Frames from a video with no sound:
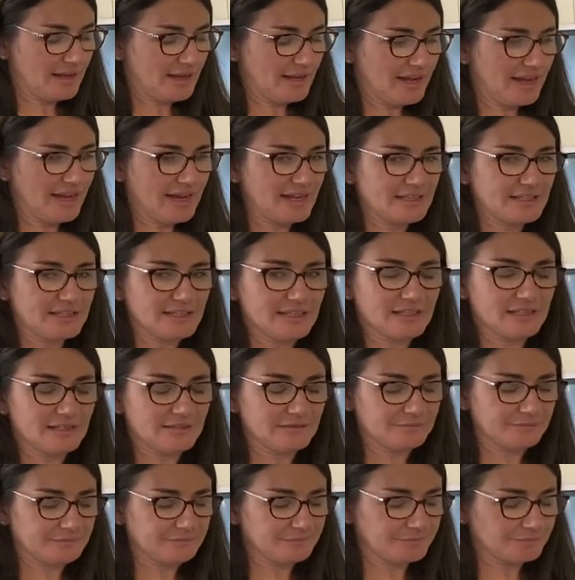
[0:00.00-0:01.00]
it,
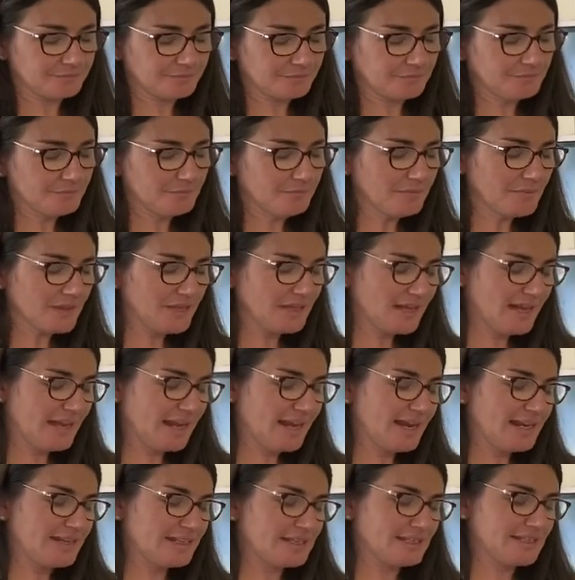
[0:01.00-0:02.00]

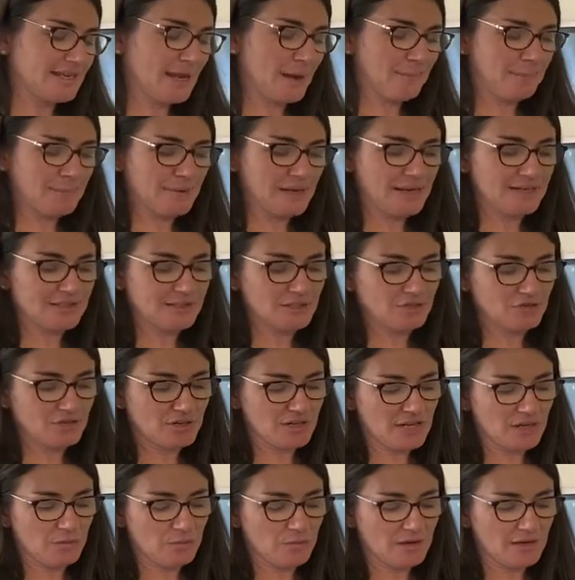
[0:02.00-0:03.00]
it, now B is a
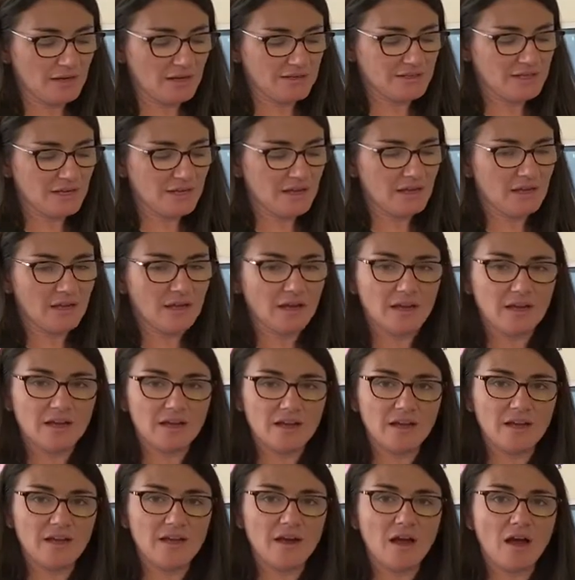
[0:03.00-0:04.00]
tricky word,
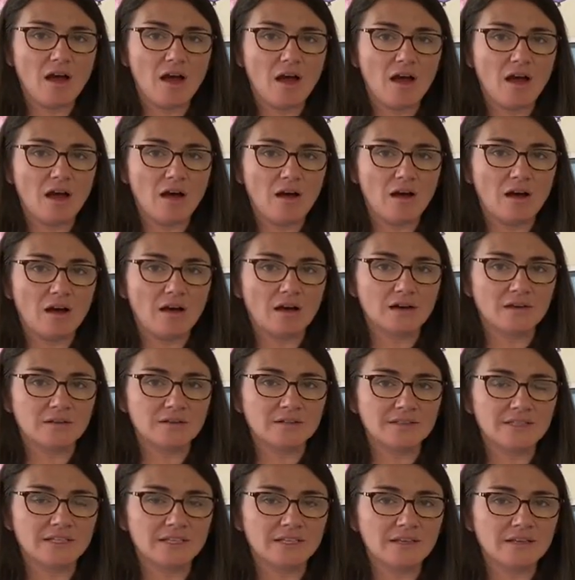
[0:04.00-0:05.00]

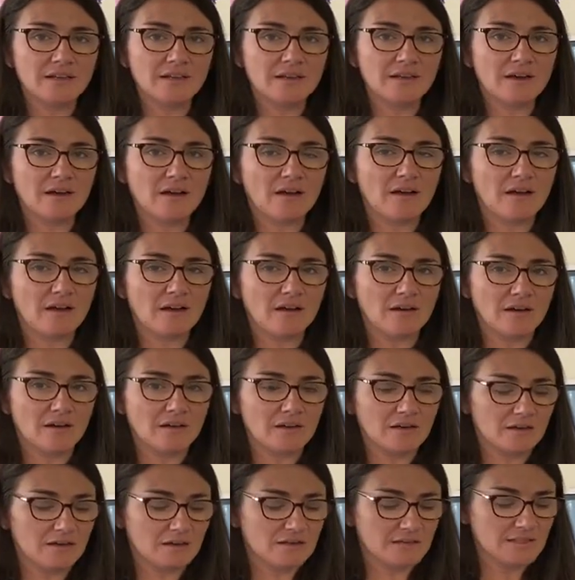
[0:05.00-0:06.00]
h-a-r-d,
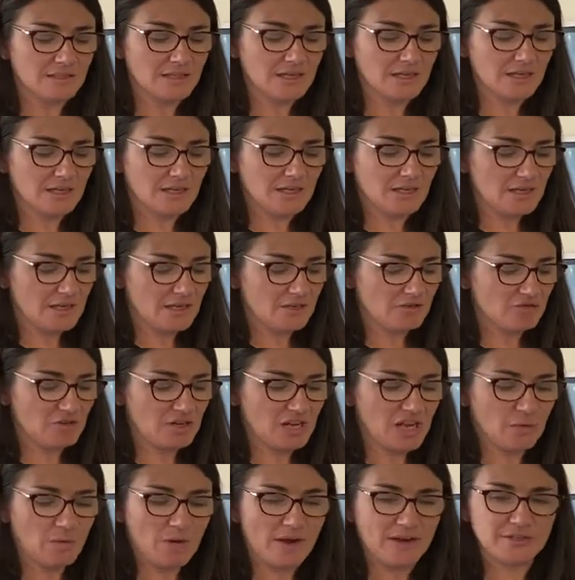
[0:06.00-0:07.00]
hard,
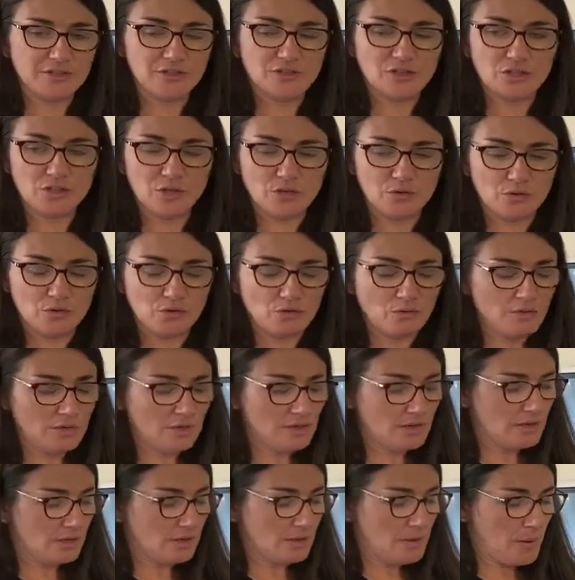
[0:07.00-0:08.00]
tricky word, to,
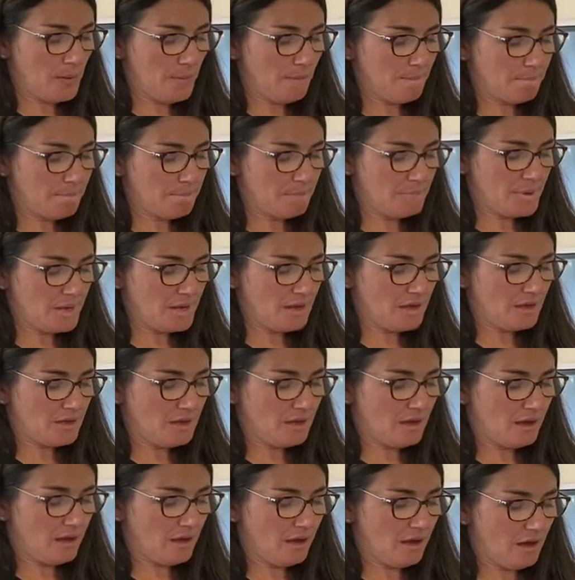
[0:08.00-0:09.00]

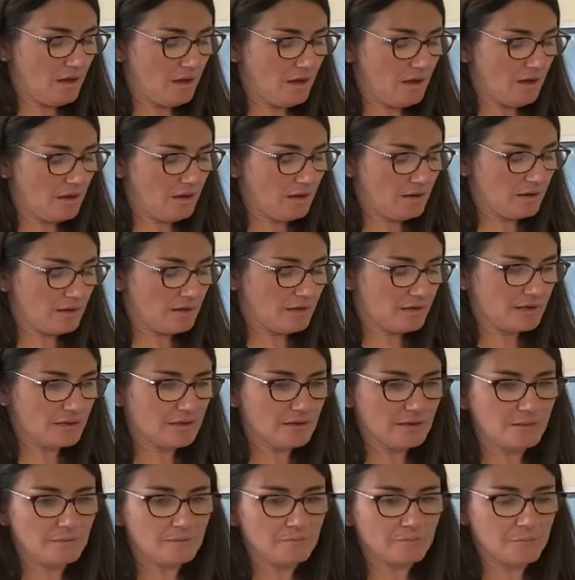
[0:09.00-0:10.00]
p-a-r-k,
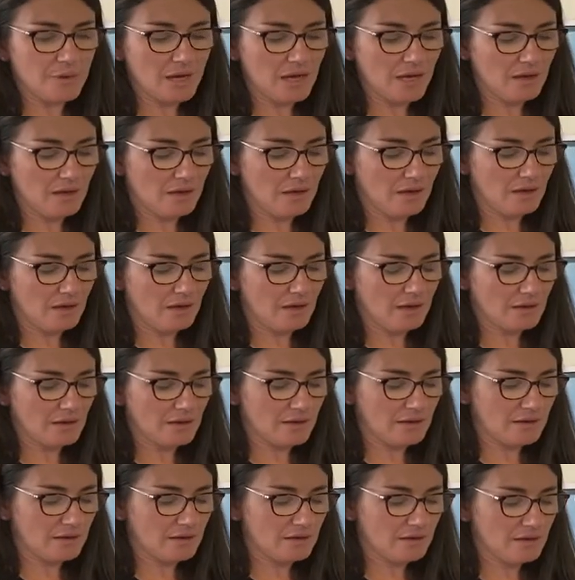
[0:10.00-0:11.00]
park,
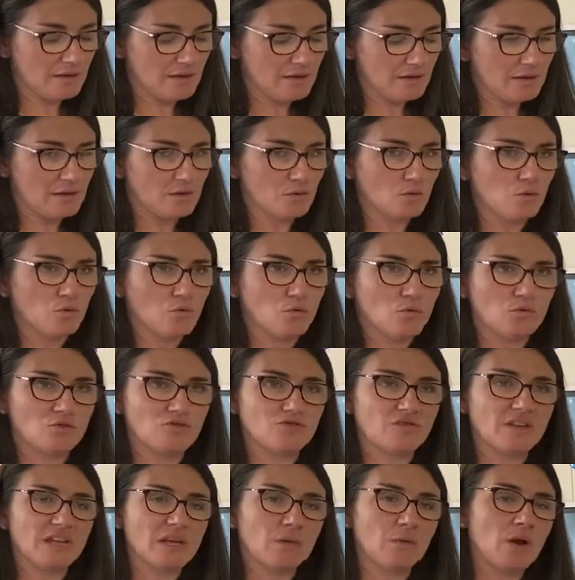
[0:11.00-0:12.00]
oh,
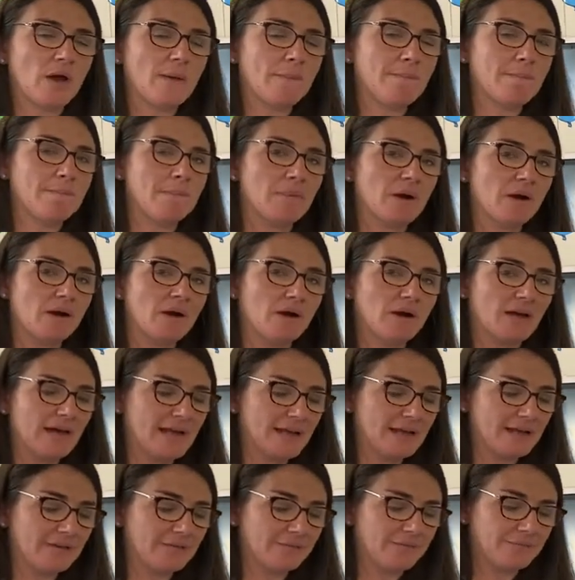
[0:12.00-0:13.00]
tricky word, my,